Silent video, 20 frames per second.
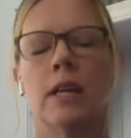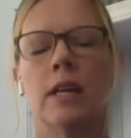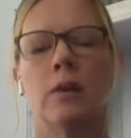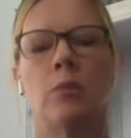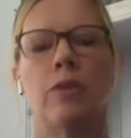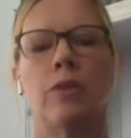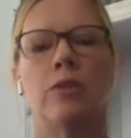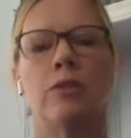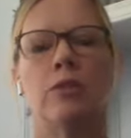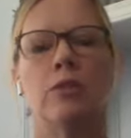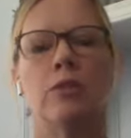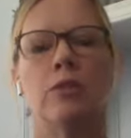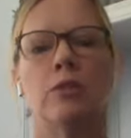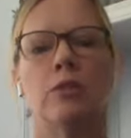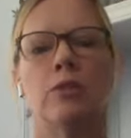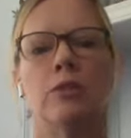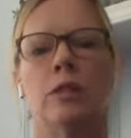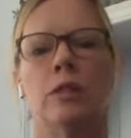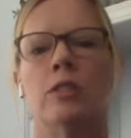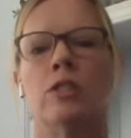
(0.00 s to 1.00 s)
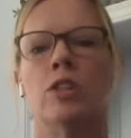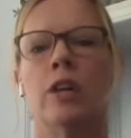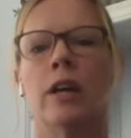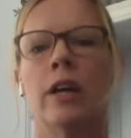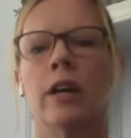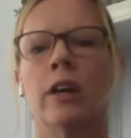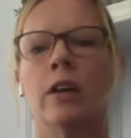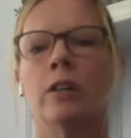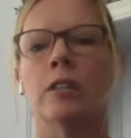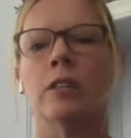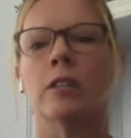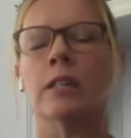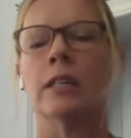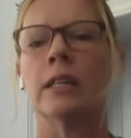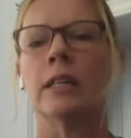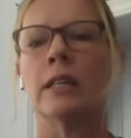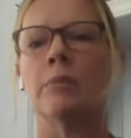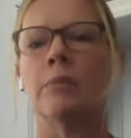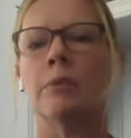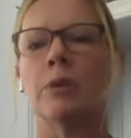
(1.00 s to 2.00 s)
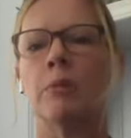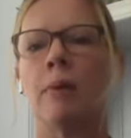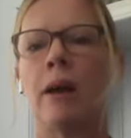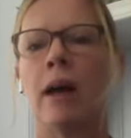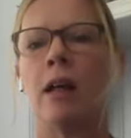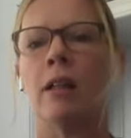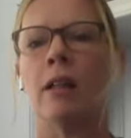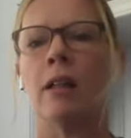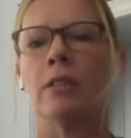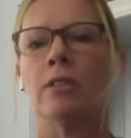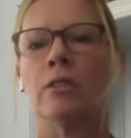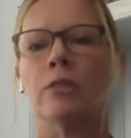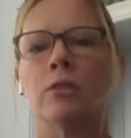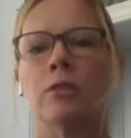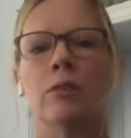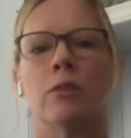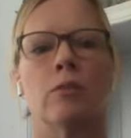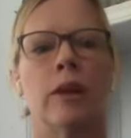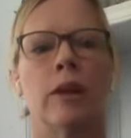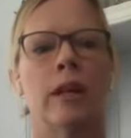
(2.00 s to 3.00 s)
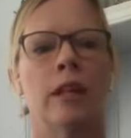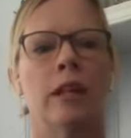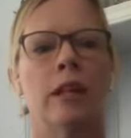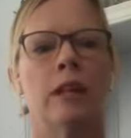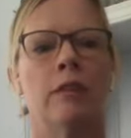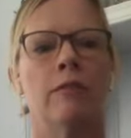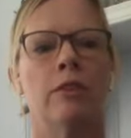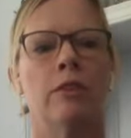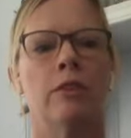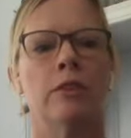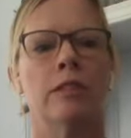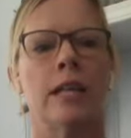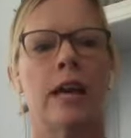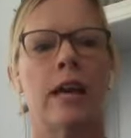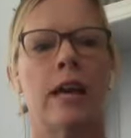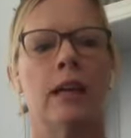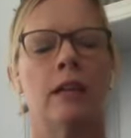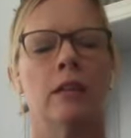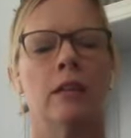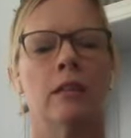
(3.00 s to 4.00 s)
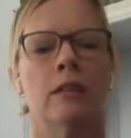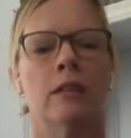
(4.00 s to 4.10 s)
And whether you use a chair to keep your balance or the railing of your deck,